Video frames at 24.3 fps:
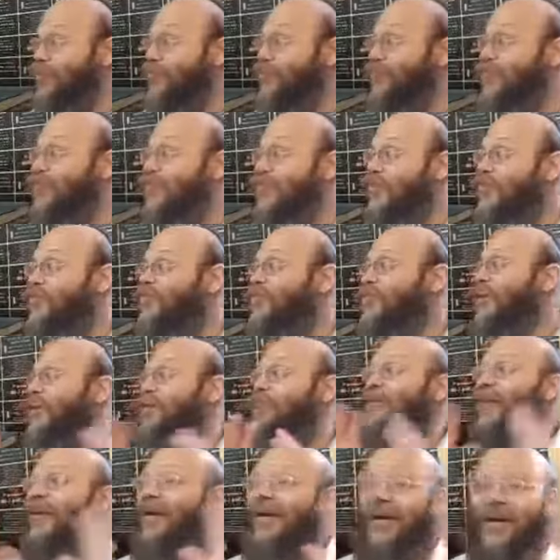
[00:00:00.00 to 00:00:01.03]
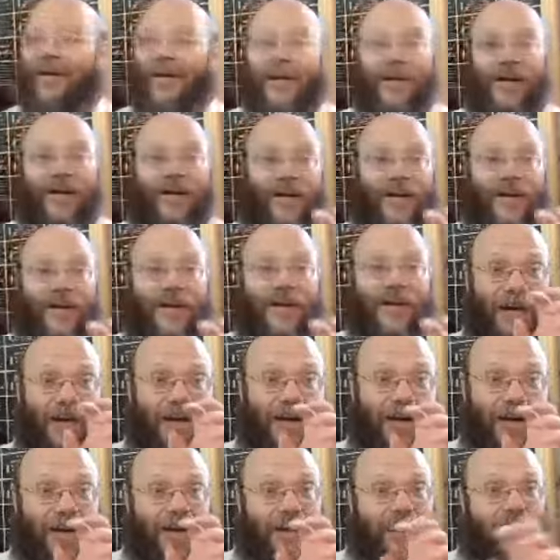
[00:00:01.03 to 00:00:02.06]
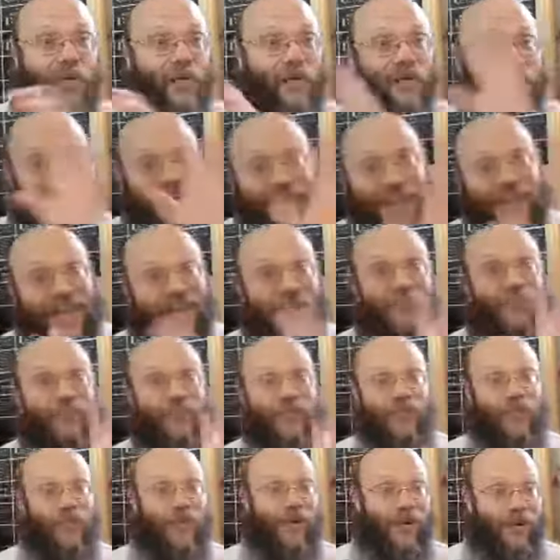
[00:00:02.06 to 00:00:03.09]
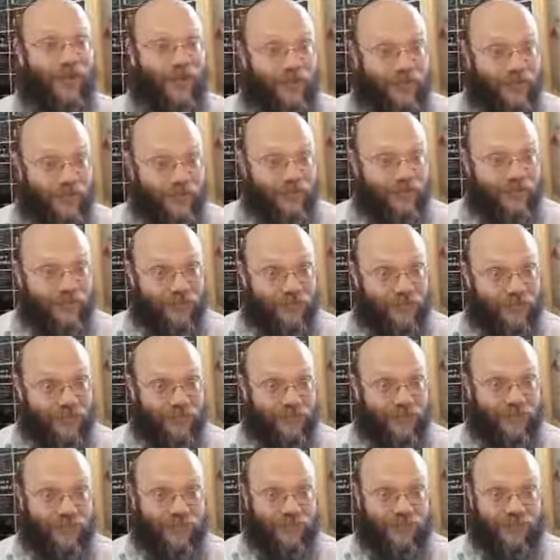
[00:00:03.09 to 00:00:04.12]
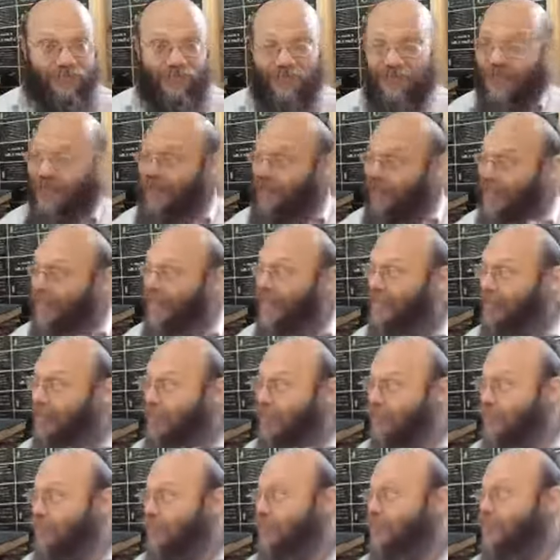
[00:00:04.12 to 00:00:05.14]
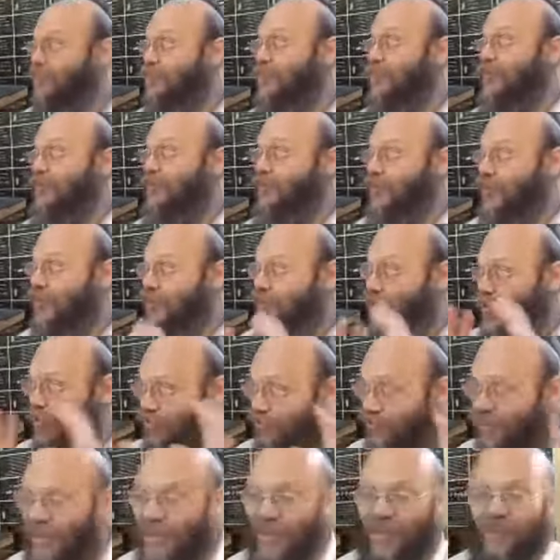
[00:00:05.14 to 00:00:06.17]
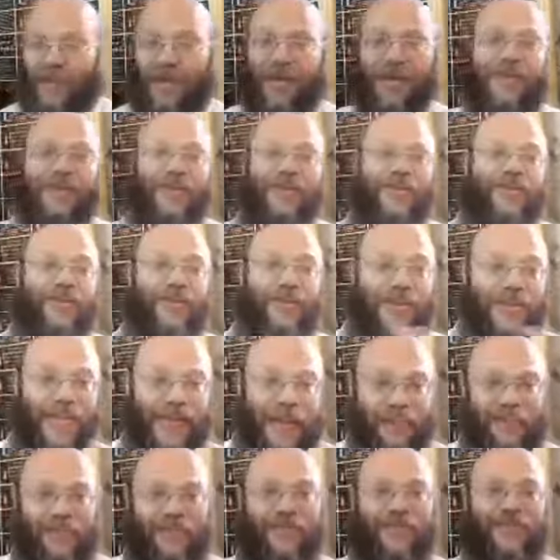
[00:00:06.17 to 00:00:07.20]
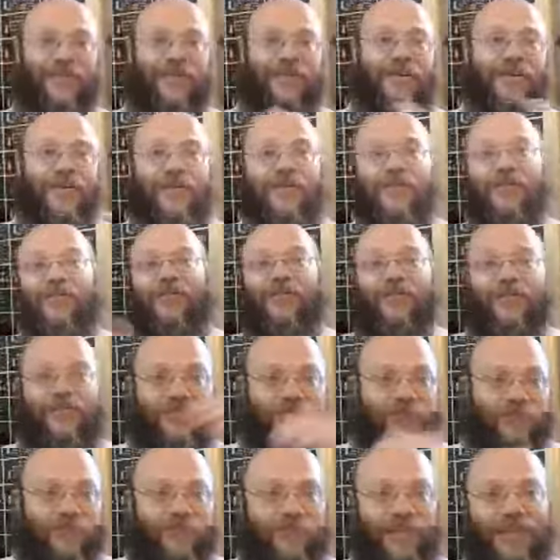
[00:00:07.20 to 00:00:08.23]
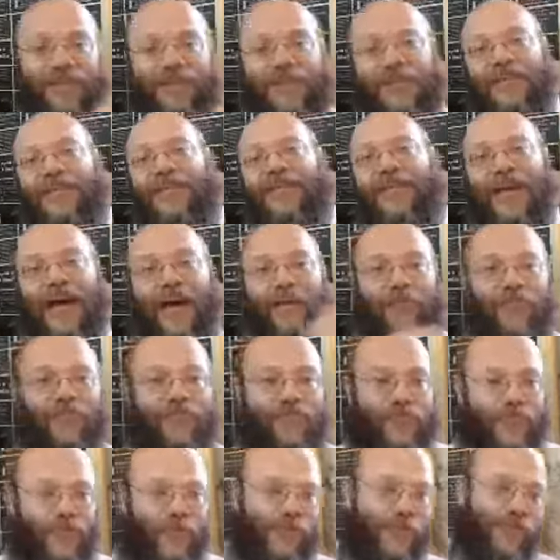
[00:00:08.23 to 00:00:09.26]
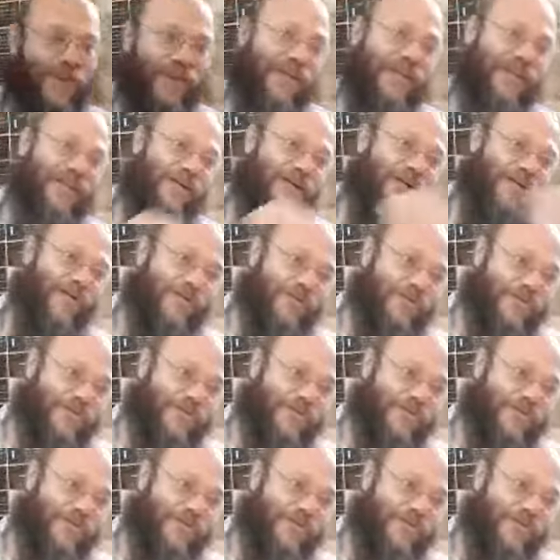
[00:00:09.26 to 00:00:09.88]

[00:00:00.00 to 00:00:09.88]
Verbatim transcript: of, of Kabbalah on the name of Noach. The name is all of the Gematria that comes, that it comes from, and it goes